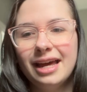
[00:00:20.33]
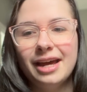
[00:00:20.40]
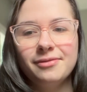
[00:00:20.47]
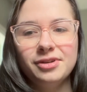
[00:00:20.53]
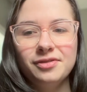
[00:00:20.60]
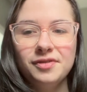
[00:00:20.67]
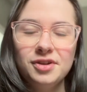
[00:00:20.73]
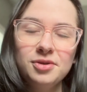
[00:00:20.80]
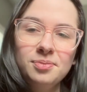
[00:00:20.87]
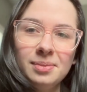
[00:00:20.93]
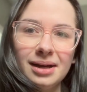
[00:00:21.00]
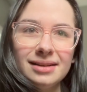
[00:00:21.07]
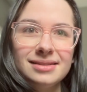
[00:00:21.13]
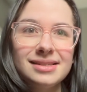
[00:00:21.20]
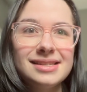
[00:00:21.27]
few
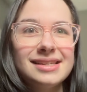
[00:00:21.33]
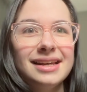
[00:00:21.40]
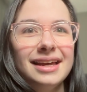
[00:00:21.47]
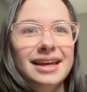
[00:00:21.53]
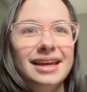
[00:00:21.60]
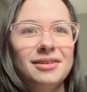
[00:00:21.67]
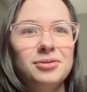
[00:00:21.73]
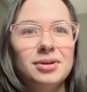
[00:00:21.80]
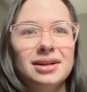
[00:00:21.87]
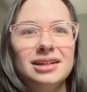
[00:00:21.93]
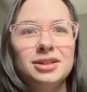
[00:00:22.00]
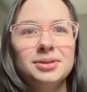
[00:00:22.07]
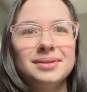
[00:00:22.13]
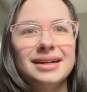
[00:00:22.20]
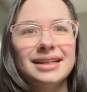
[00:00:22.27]
months where
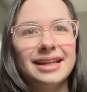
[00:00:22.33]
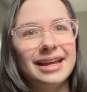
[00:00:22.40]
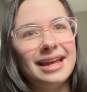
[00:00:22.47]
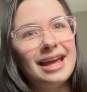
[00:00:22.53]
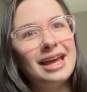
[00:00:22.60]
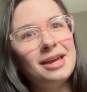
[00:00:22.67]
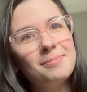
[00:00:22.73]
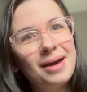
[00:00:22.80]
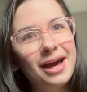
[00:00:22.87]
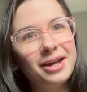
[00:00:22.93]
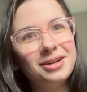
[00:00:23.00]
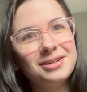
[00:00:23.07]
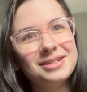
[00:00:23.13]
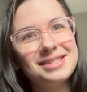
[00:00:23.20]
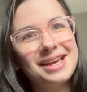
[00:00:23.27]
I'll write like 8
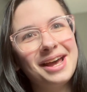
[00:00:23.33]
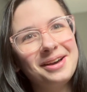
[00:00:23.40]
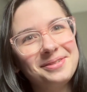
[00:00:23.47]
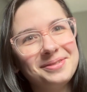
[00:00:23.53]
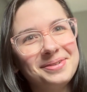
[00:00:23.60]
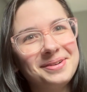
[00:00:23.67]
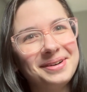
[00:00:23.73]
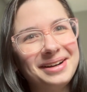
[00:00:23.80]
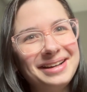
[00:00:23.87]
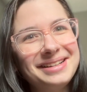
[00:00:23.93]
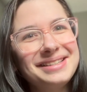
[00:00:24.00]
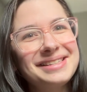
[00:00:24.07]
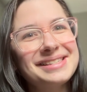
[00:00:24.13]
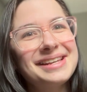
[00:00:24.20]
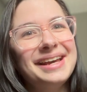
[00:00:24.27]
patterns at
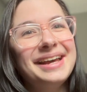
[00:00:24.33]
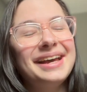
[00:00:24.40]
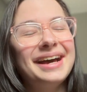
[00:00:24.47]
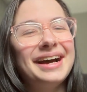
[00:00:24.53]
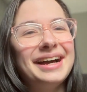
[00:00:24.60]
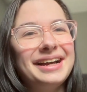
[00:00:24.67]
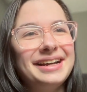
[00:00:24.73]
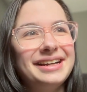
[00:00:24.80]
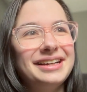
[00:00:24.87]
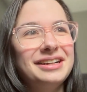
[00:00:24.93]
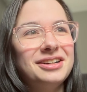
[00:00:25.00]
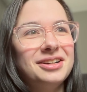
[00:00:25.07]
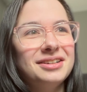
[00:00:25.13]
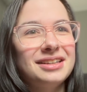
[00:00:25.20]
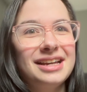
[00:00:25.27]
once. I
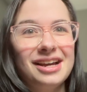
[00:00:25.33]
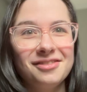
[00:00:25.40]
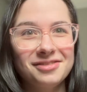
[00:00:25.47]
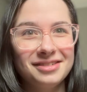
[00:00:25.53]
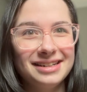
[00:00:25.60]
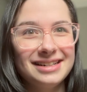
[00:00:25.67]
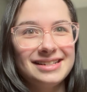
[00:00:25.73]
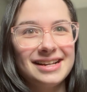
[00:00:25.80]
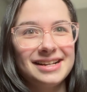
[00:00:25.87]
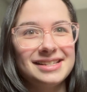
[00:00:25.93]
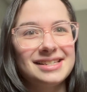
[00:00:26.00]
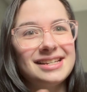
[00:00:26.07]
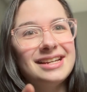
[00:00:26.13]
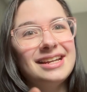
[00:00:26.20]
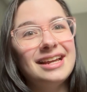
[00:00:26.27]
currently have one in
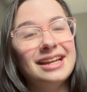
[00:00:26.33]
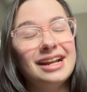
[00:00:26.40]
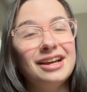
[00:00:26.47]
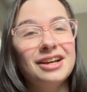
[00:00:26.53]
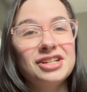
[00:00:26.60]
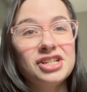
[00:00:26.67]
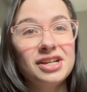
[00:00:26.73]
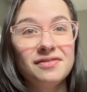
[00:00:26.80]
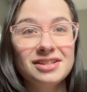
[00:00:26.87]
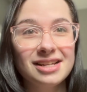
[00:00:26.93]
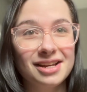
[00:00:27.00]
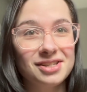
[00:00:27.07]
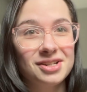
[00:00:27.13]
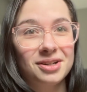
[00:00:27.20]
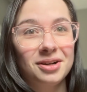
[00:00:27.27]
testing, and I actually have a
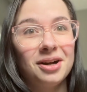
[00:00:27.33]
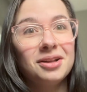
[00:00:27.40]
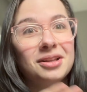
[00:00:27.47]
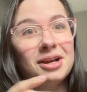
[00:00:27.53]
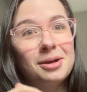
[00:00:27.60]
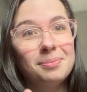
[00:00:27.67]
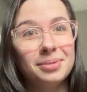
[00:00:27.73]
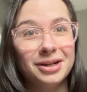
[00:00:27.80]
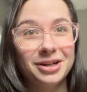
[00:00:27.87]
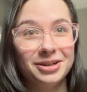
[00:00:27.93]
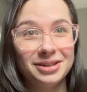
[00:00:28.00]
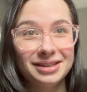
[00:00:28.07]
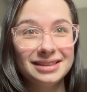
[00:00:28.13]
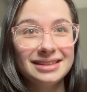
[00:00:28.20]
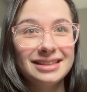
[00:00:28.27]
tester call up
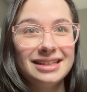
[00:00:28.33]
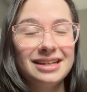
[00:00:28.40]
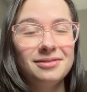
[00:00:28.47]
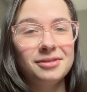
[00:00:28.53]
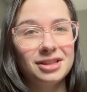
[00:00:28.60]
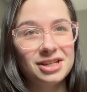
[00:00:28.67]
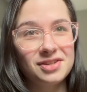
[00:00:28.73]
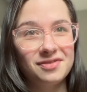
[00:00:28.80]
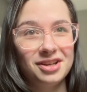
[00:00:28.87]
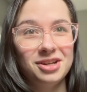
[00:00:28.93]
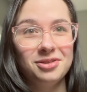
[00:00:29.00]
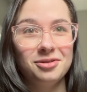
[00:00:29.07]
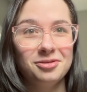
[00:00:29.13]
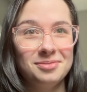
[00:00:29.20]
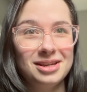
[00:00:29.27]
currently when this video
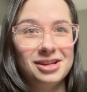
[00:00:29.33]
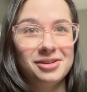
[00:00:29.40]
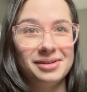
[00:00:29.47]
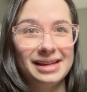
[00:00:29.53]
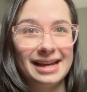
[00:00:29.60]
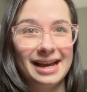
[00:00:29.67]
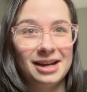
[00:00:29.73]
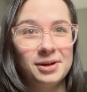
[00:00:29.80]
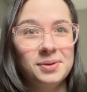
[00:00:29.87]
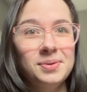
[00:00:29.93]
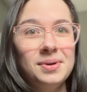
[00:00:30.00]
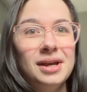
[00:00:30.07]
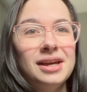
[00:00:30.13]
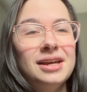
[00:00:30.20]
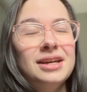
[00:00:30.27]
will be going out.
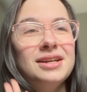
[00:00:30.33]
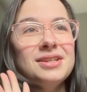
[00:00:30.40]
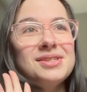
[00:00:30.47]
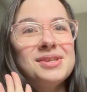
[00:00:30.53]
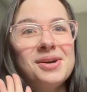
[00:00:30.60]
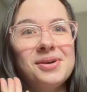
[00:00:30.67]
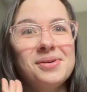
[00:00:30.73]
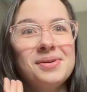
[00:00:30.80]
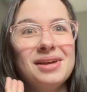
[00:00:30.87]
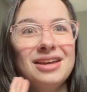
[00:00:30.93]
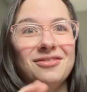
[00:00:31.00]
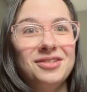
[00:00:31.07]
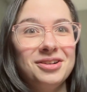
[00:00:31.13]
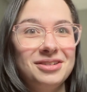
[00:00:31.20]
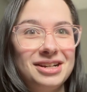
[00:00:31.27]
So
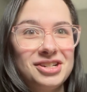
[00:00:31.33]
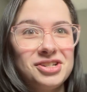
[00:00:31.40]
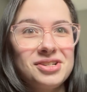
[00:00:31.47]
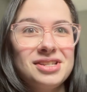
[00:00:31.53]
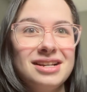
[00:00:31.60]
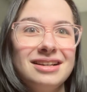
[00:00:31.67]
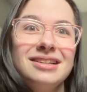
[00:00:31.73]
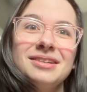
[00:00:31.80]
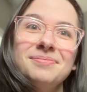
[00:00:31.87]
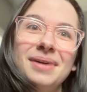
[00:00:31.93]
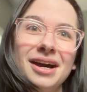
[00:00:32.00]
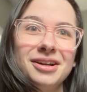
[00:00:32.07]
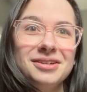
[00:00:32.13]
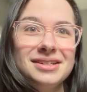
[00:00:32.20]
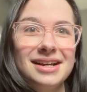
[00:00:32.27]
if you're interested in
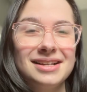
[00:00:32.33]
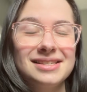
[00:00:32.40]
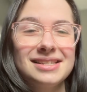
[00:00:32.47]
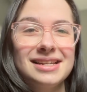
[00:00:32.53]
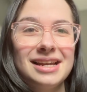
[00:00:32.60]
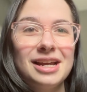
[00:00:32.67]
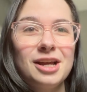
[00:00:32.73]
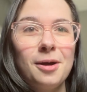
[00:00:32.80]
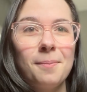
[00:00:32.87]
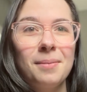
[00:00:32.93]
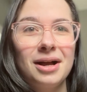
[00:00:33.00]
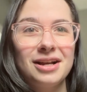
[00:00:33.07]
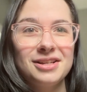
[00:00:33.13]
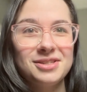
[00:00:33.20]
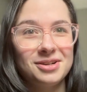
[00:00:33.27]
pattern testing
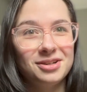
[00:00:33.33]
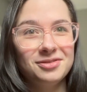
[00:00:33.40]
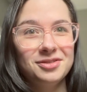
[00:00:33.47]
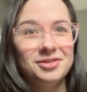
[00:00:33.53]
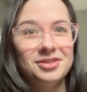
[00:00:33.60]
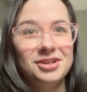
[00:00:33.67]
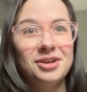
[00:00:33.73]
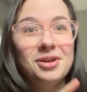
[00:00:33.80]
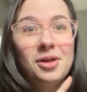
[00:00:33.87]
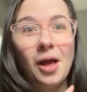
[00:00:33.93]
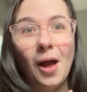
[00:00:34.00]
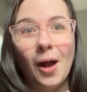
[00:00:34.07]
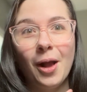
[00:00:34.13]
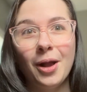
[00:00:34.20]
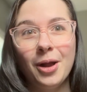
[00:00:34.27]
my Starfruit doll,
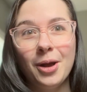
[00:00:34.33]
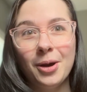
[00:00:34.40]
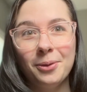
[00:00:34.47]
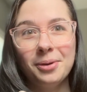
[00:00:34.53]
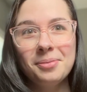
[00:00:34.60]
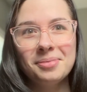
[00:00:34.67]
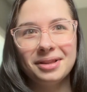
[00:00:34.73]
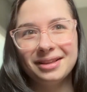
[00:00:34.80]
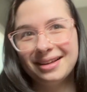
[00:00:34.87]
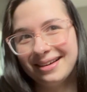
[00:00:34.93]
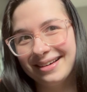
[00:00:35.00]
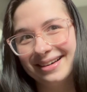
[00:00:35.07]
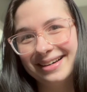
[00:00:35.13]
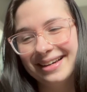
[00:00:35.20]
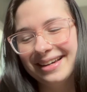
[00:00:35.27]
go
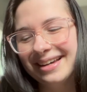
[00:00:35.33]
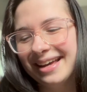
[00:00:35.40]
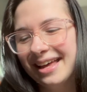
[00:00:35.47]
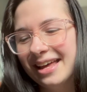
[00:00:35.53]
apply.